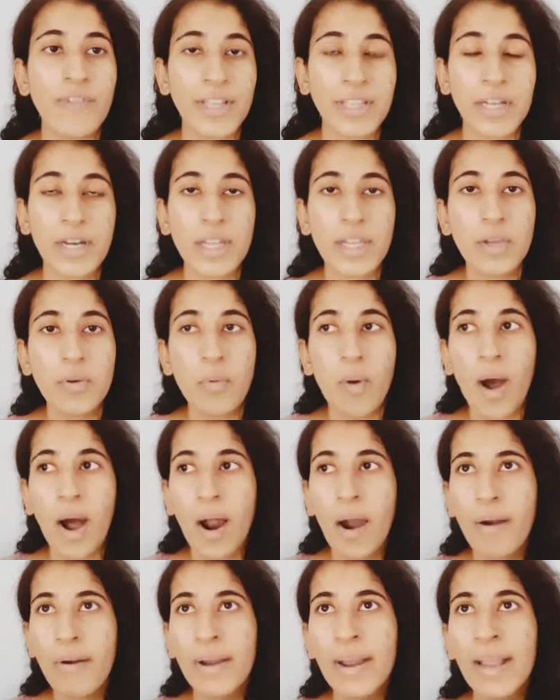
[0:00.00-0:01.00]
whether you
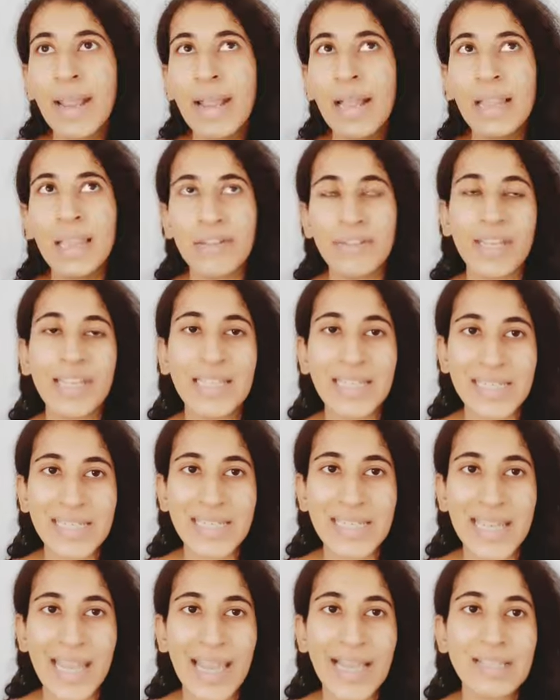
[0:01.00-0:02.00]
are living in the
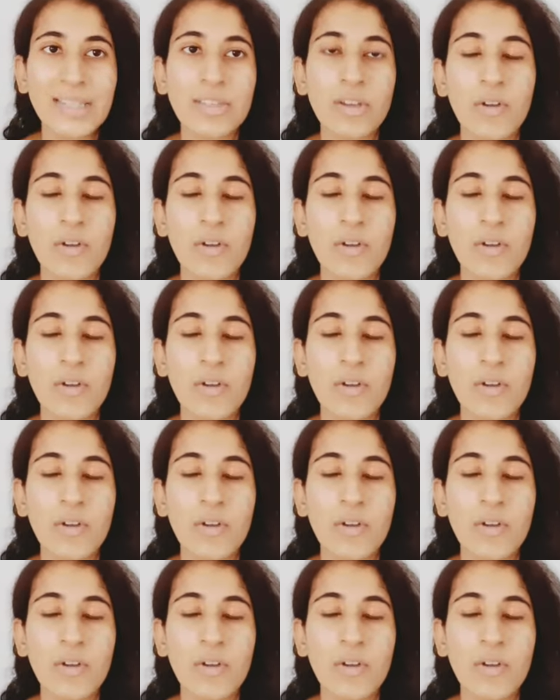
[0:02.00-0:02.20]
States